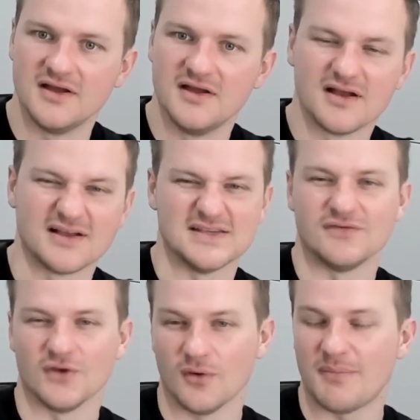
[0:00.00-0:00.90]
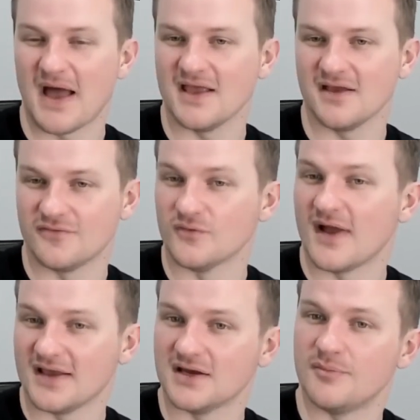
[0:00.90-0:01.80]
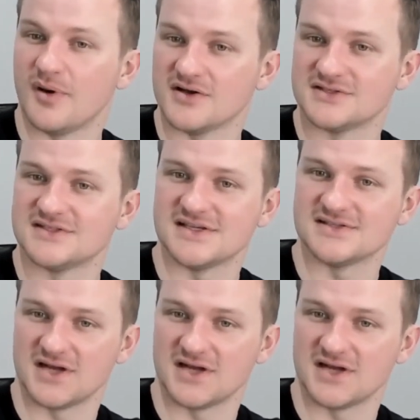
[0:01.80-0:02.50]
Because if you're paying for regular purchases